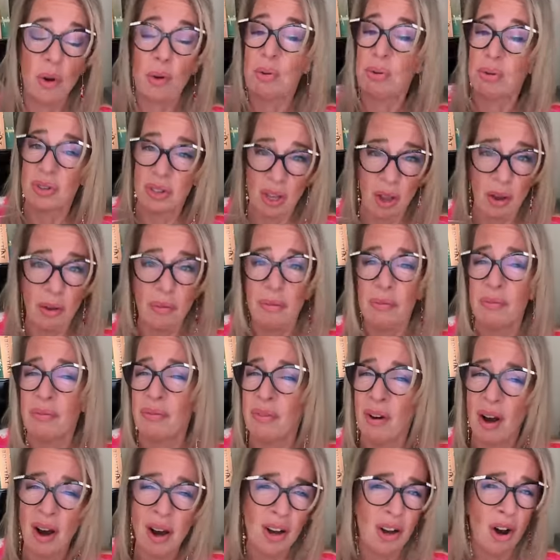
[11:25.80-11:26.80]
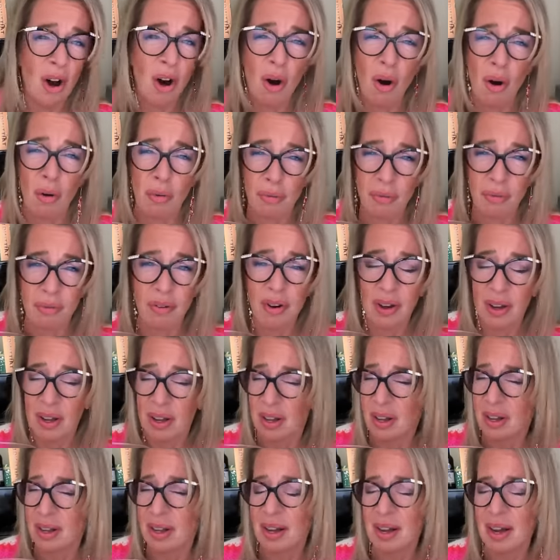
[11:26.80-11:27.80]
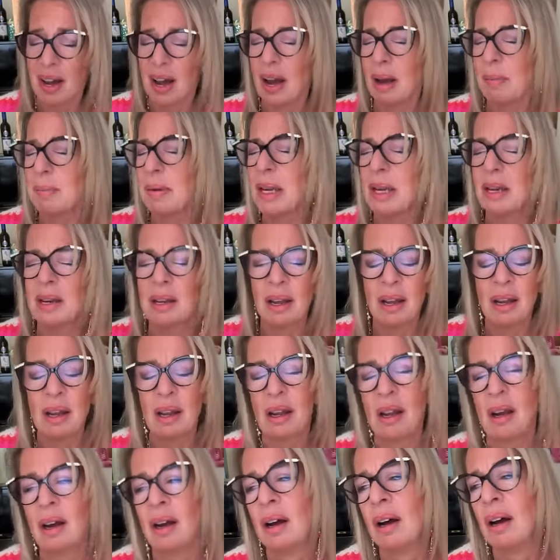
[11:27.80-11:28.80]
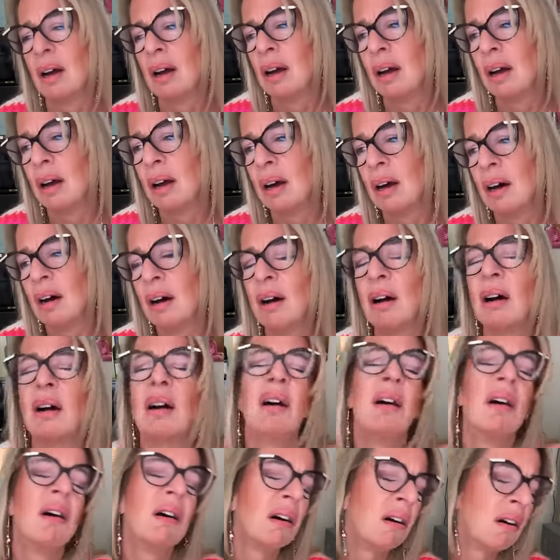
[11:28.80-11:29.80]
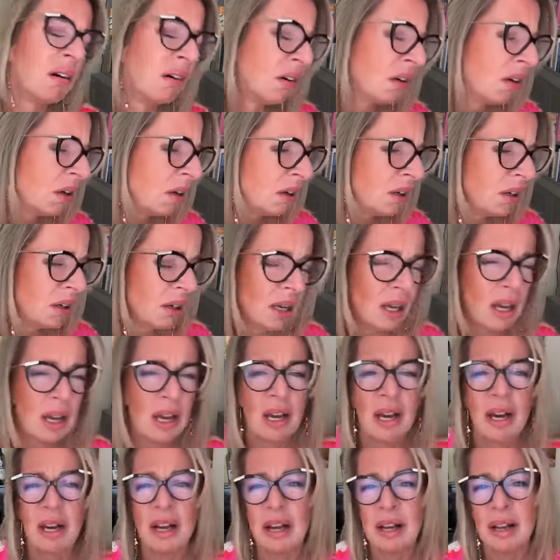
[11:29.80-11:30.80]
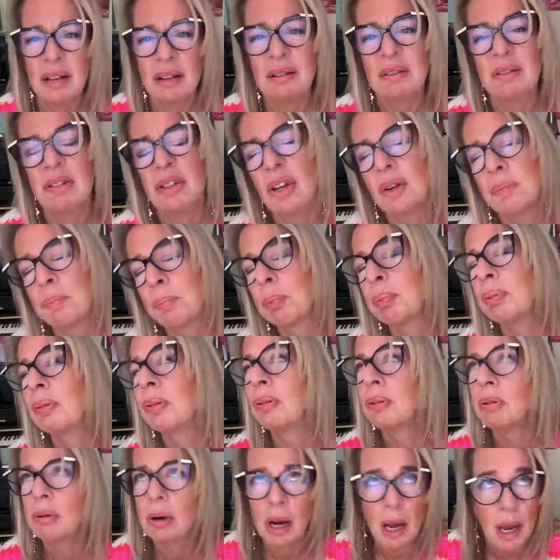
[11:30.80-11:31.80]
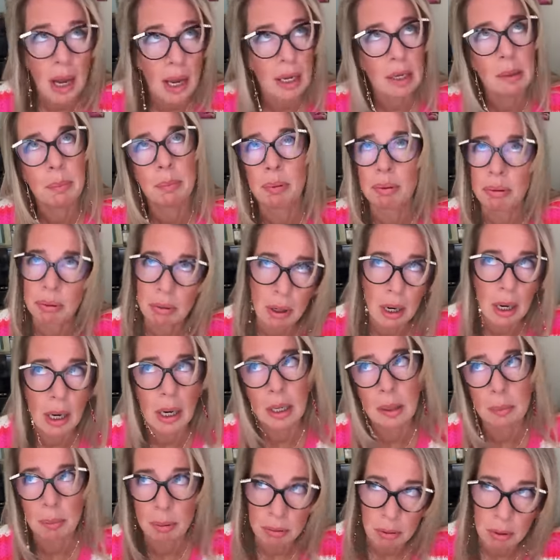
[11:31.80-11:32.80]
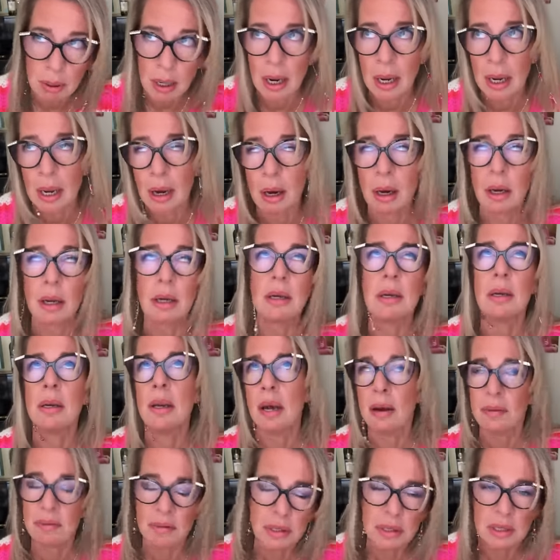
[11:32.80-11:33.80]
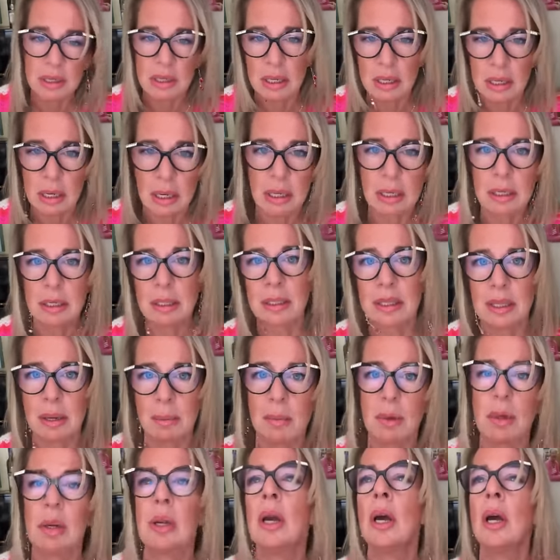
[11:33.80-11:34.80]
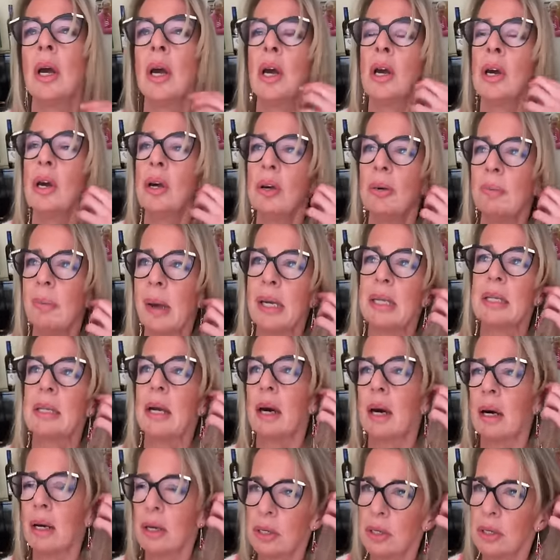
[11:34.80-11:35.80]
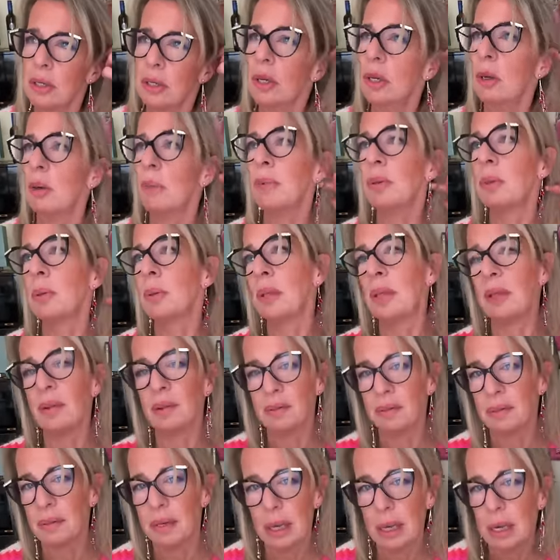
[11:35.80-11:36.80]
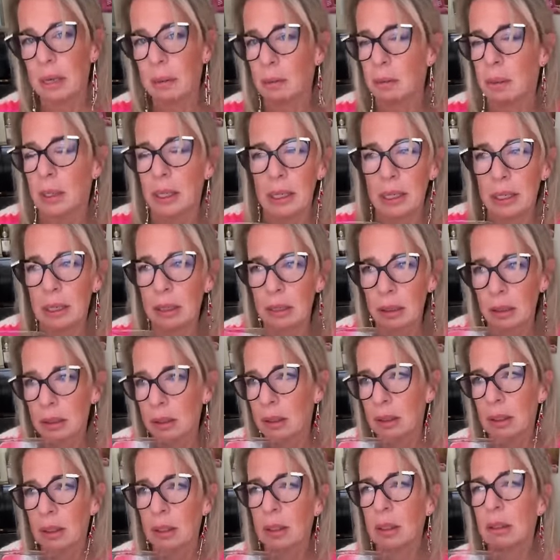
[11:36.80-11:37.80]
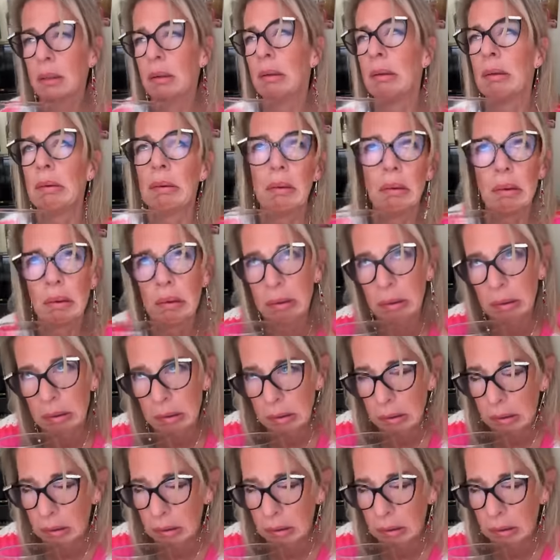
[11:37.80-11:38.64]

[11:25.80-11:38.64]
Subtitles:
also fuck off. I mean, oh. Pray, I never sit next to someone who makes ice cubes with a flower in. Ugh.